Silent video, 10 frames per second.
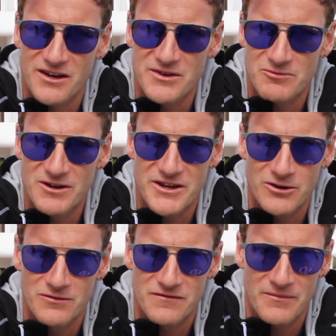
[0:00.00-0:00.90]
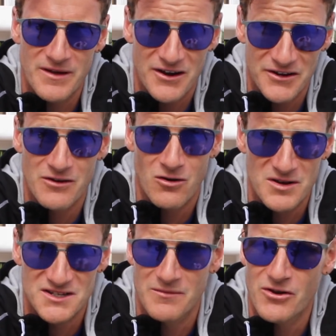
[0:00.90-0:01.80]
so it's really cool for me. I could
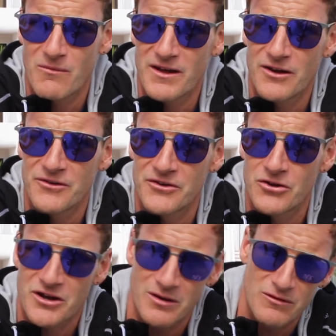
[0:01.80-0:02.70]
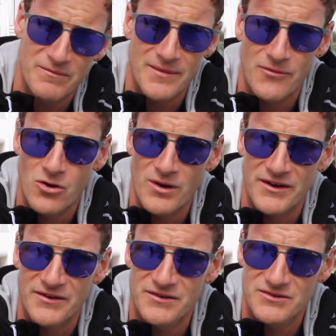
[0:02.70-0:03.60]
almost come here on my own and hook up with people
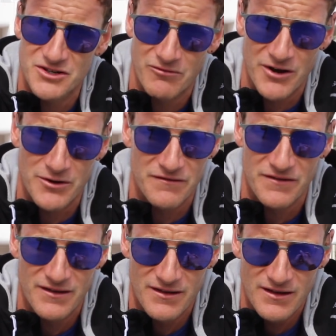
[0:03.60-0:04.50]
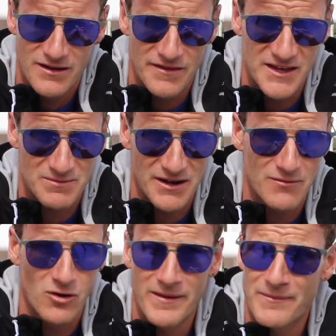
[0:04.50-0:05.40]
and to ride with. There's
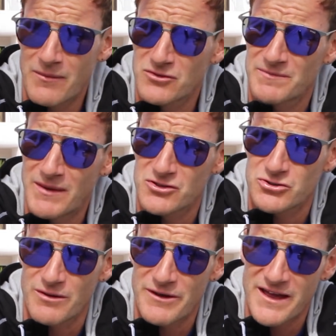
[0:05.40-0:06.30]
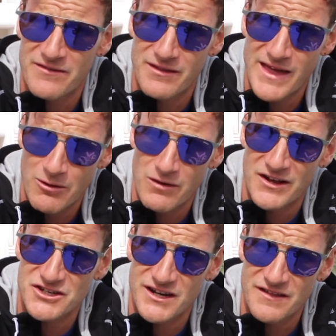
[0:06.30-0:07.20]
plenty more people to train here with
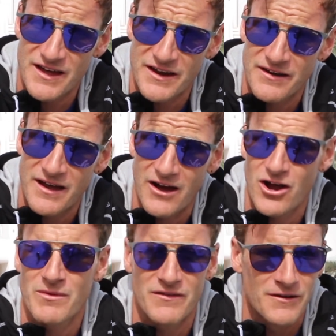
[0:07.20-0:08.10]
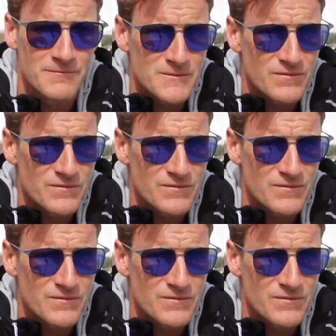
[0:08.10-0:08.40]
actually than at home even.